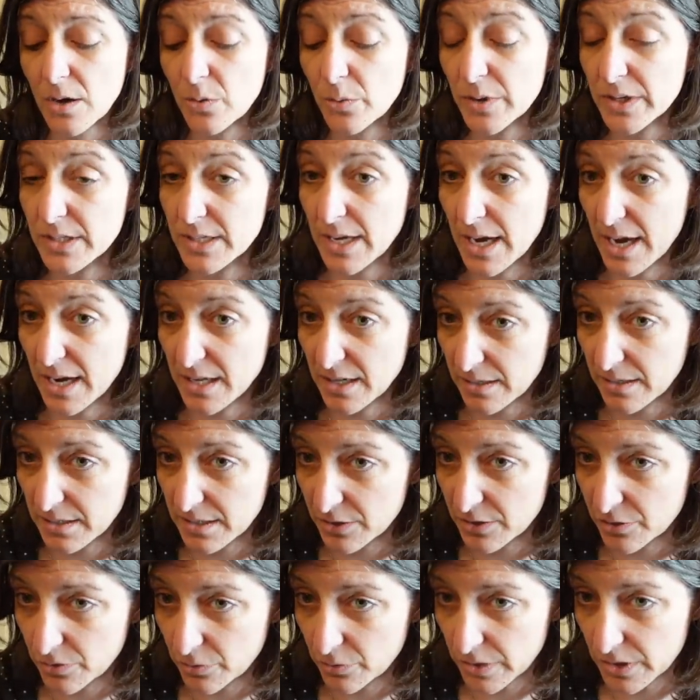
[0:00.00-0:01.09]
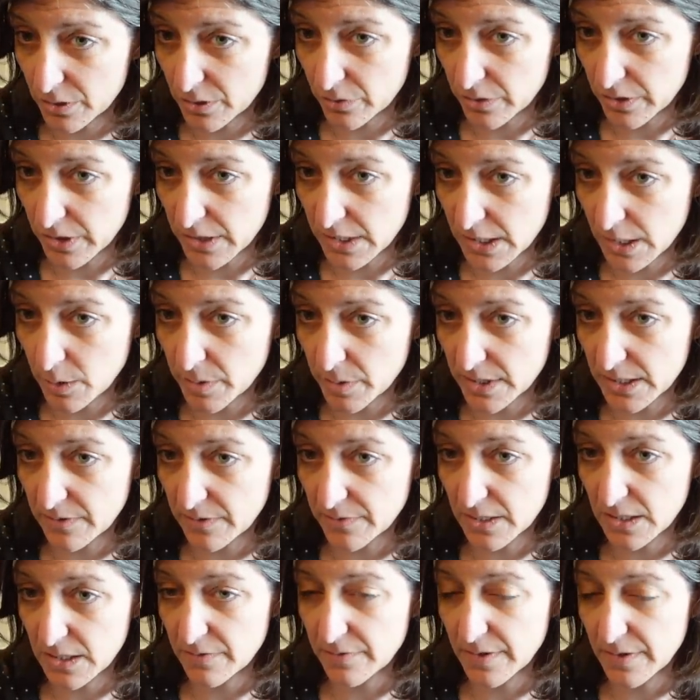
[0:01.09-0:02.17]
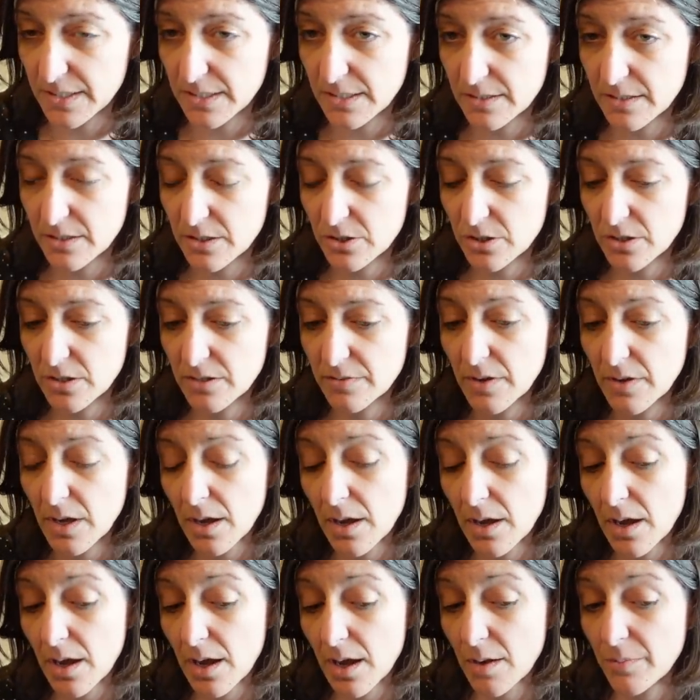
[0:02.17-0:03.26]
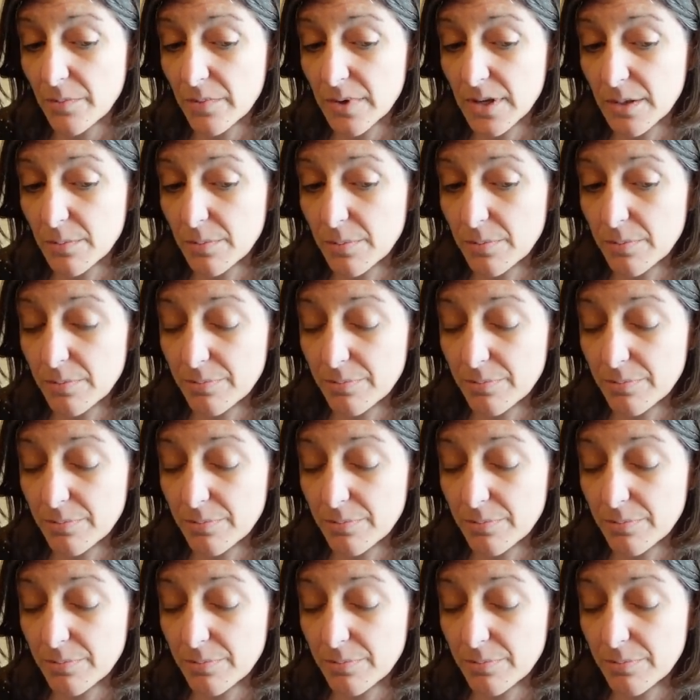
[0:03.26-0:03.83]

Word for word: went to adding additional resources to the Pacific Defense Initiative, and we,